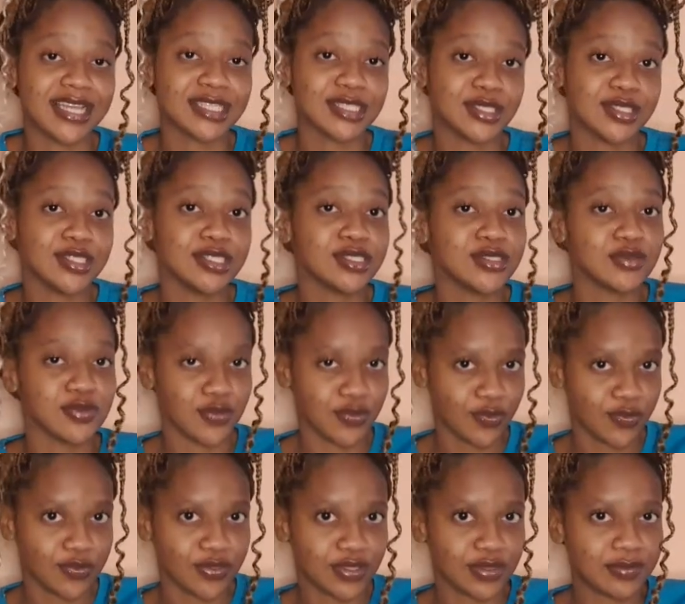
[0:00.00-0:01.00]
You need to know
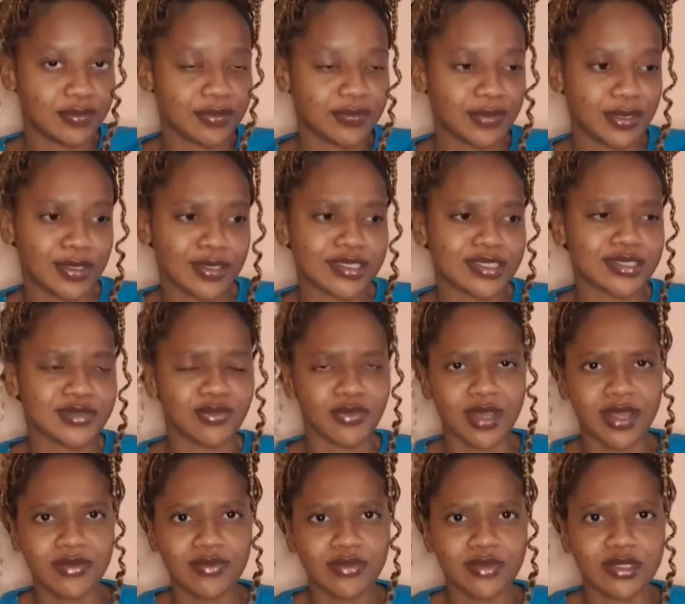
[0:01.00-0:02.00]
them, because why
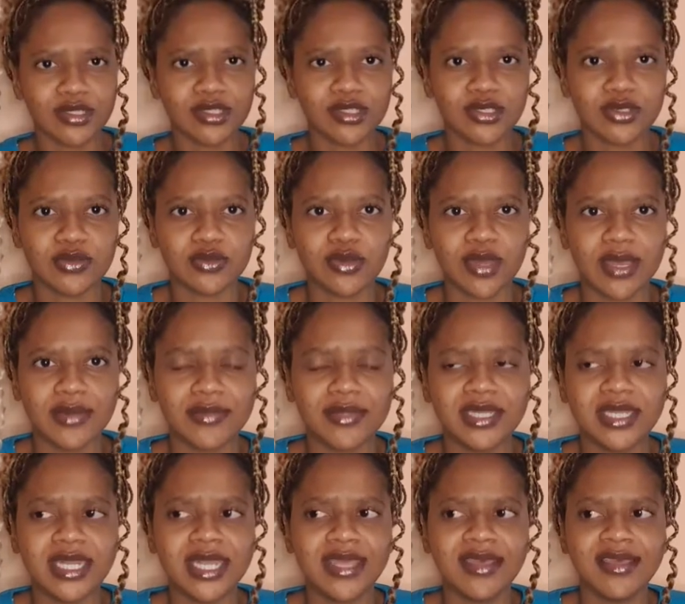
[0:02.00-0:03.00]
wouldn't you? I mean,
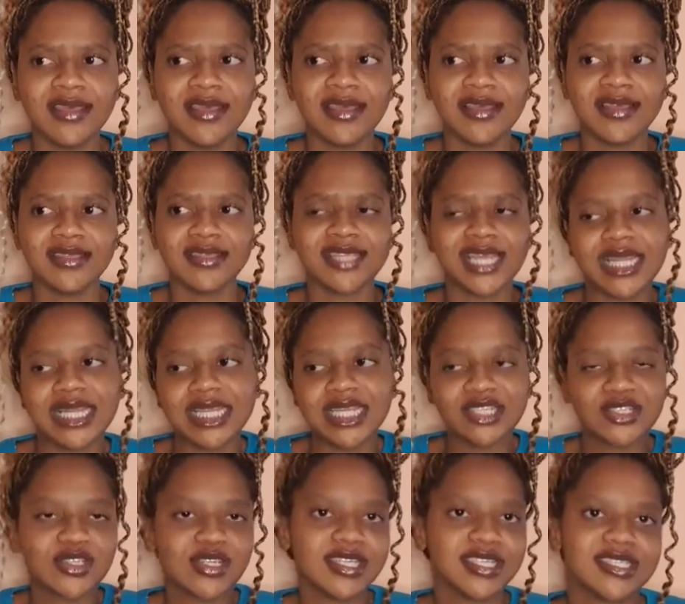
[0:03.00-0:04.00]
they
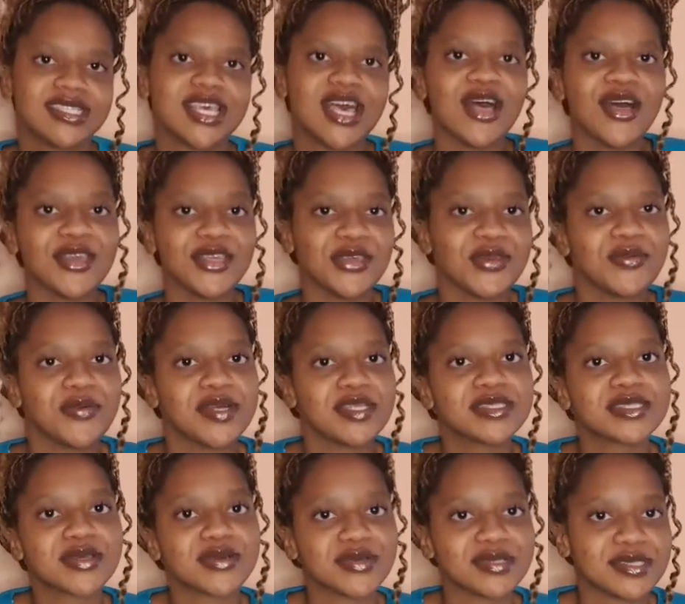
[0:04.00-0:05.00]
literally tell you what's
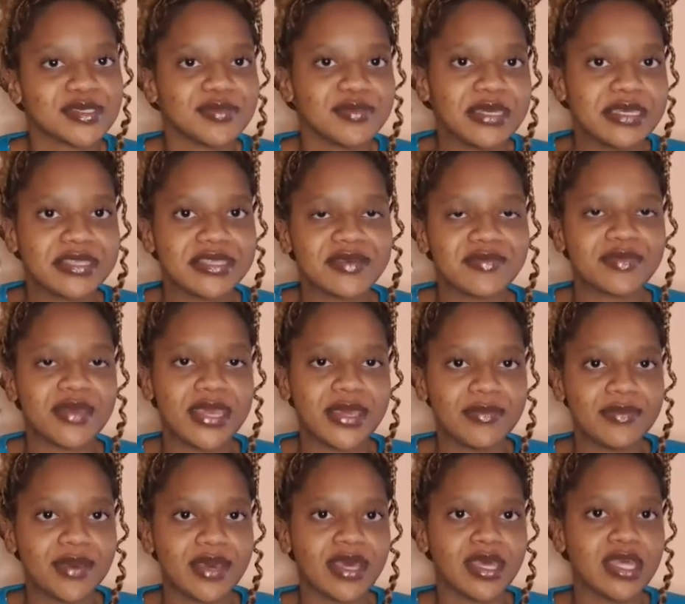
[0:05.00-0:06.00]
going to be in the
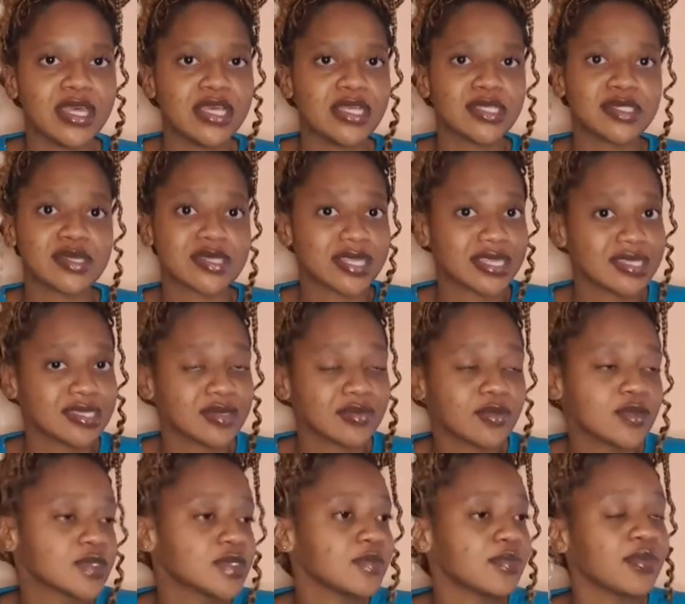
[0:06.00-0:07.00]
paper. So that's the
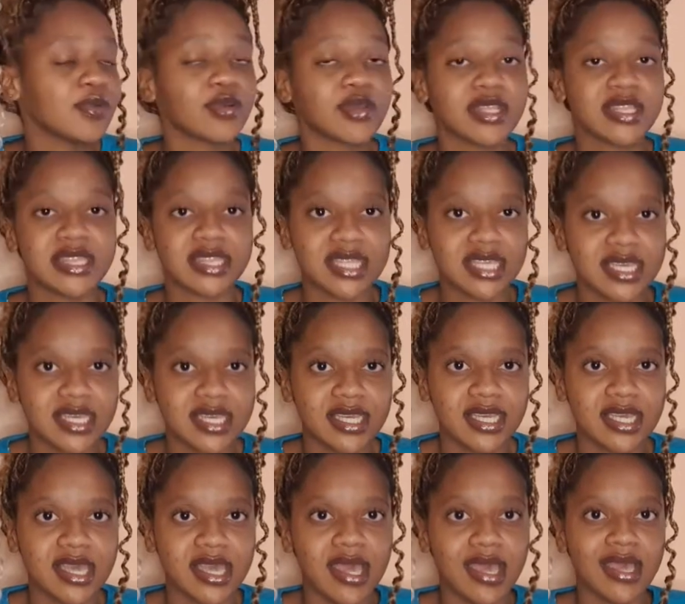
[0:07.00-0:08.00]
most important thing.
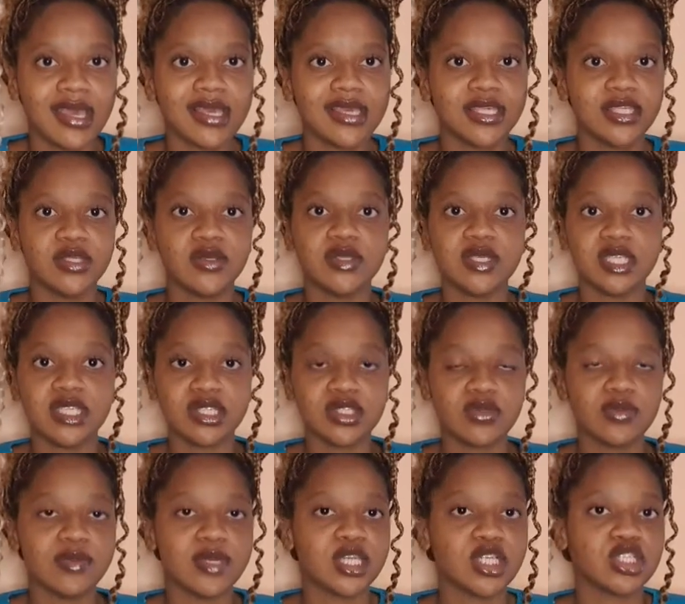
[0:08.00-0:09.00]
You need to
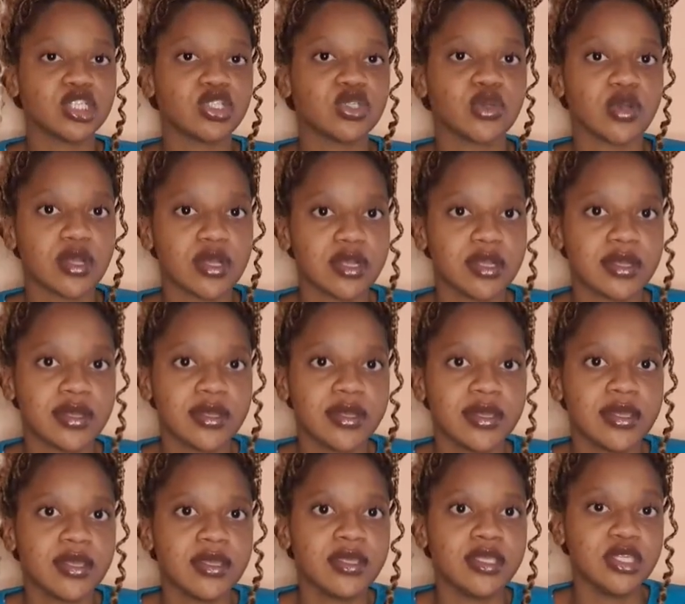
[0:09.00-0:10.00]
make sure
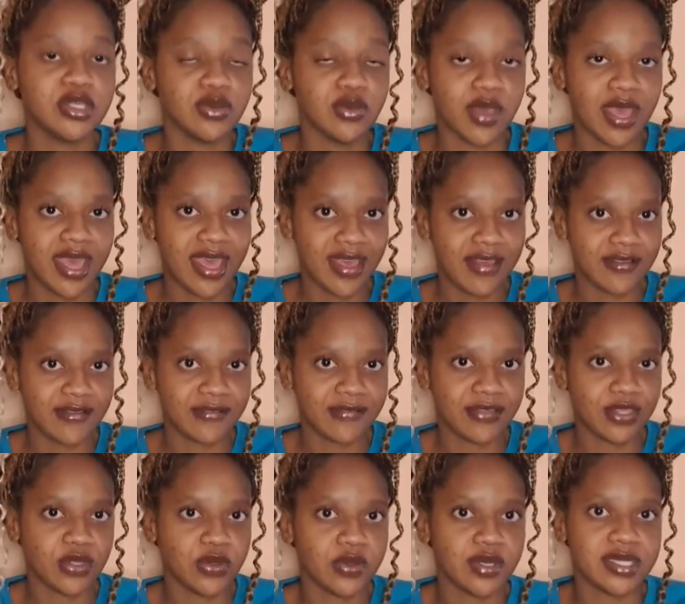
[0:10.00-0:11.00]
you have
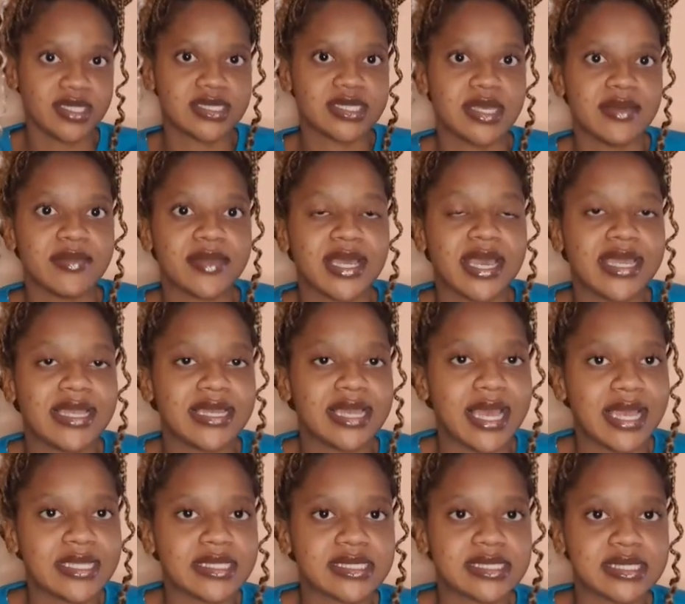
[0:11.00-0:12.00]
your exam
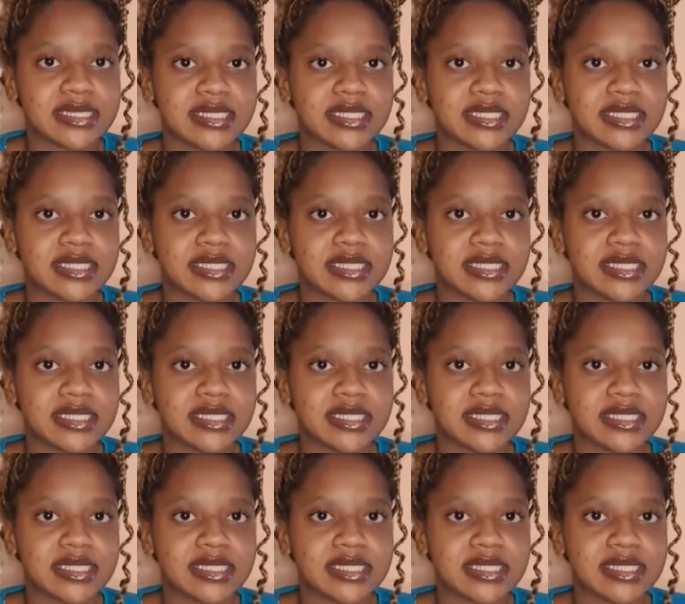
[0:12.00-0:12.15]
guidelines.